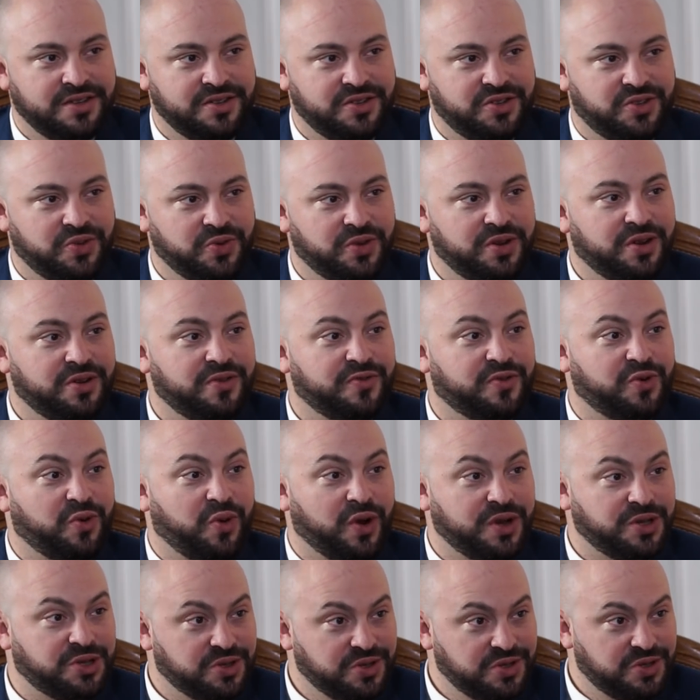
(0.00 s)
to a lot of
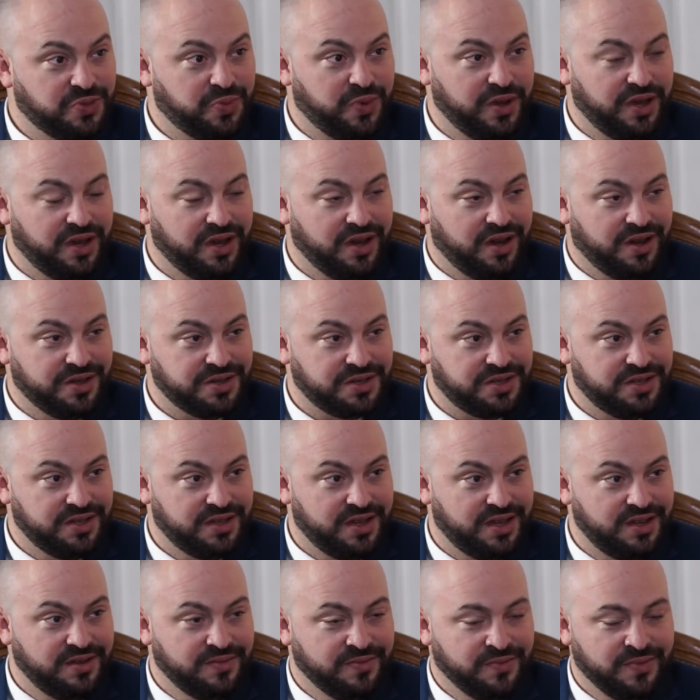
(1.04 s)
questions being asked
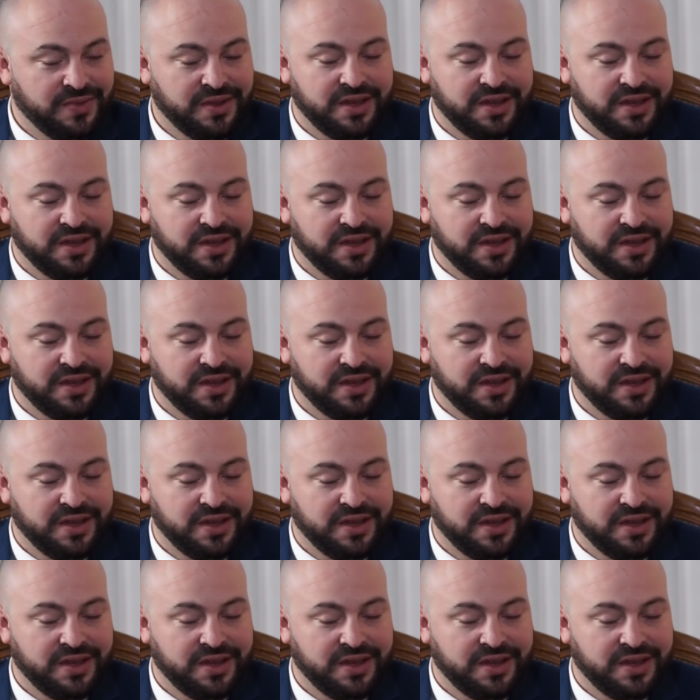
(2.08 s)
today,